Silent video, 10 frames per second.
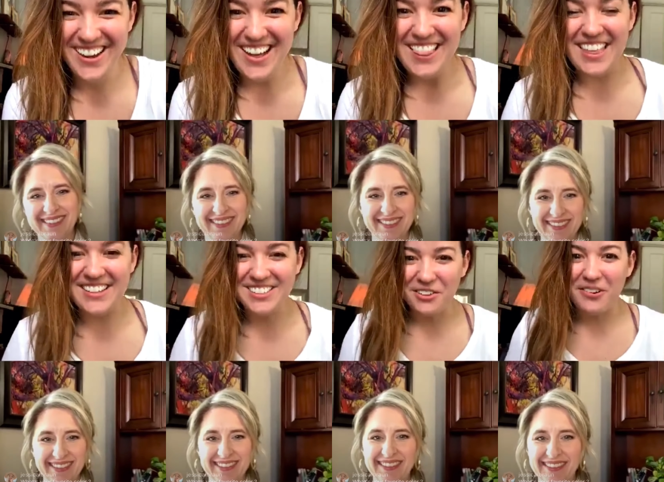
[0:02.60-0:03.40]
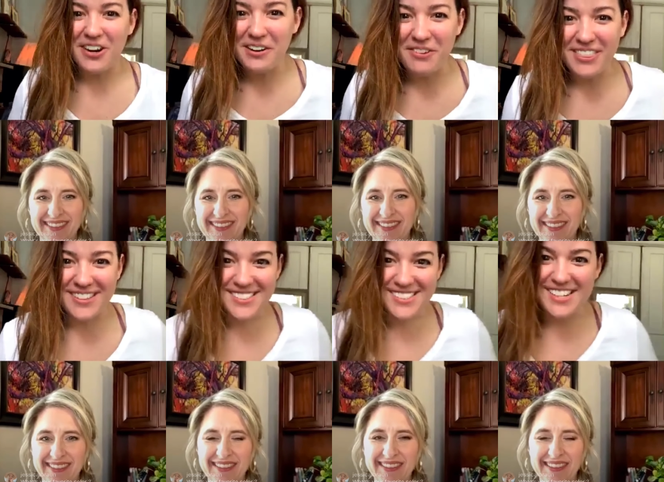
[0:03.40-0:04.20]
Speaker 1: Thanks for working with us
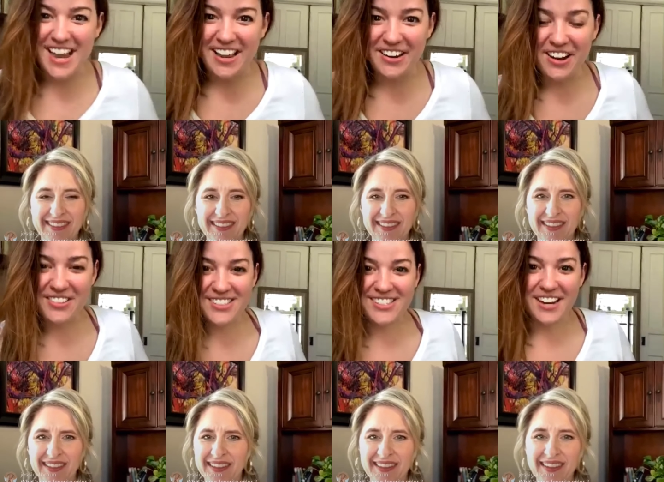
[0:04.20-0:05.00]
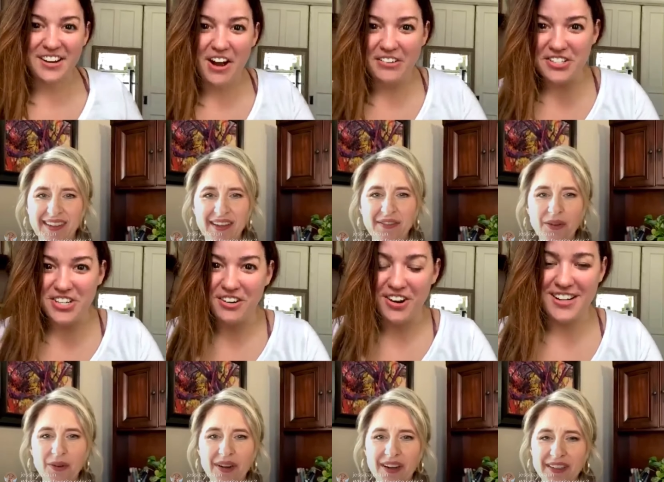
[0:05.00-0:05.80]
today and all this technology. Of
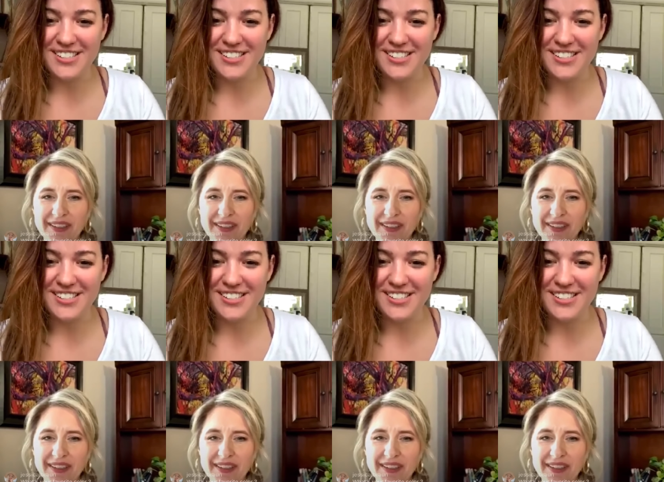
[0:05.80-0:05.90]
course.